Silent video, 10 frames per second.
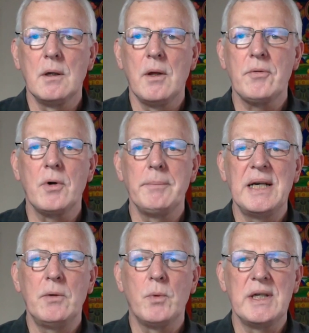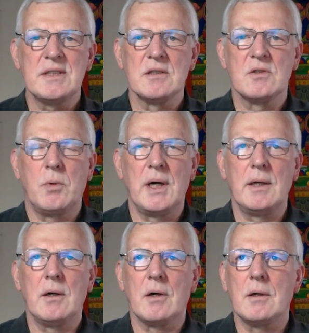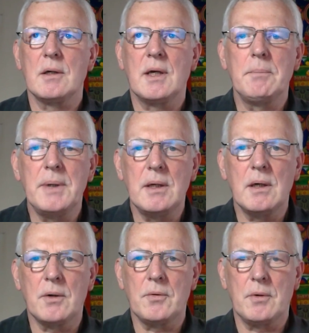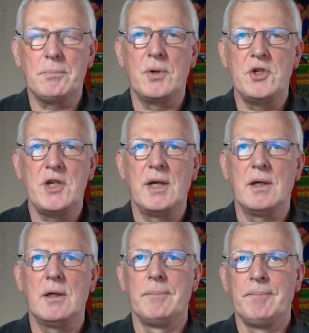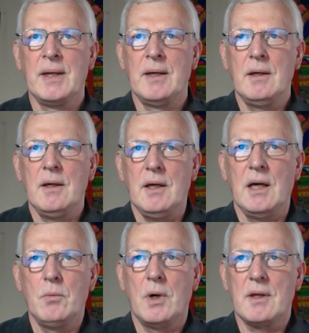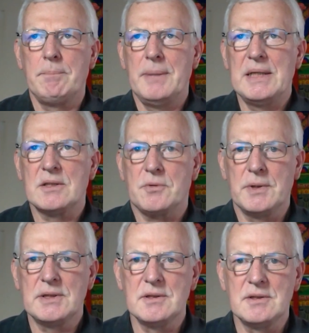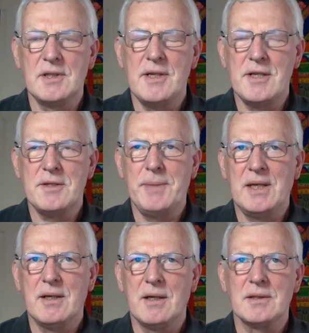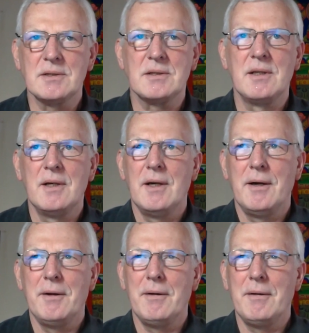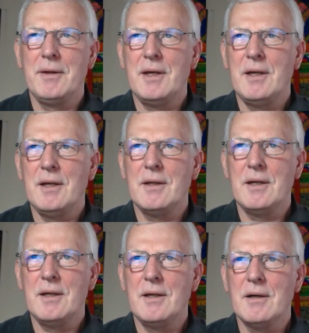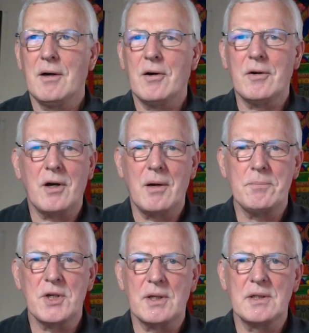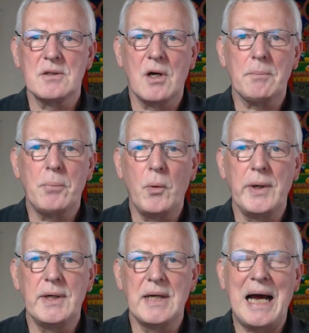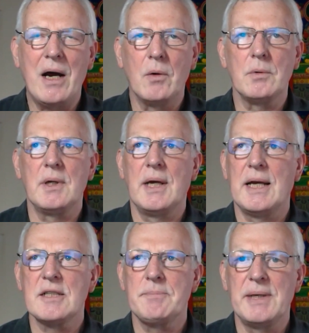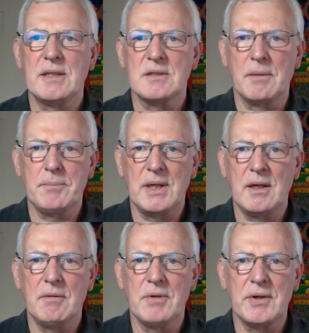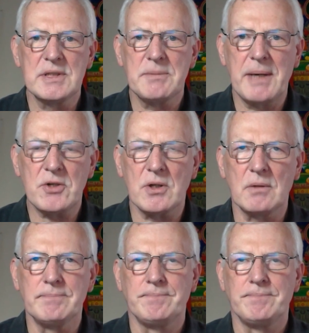There are many reasons why art can be underappreciated, and one of the biggest reasons is because the art object is not pointed out as being something very special.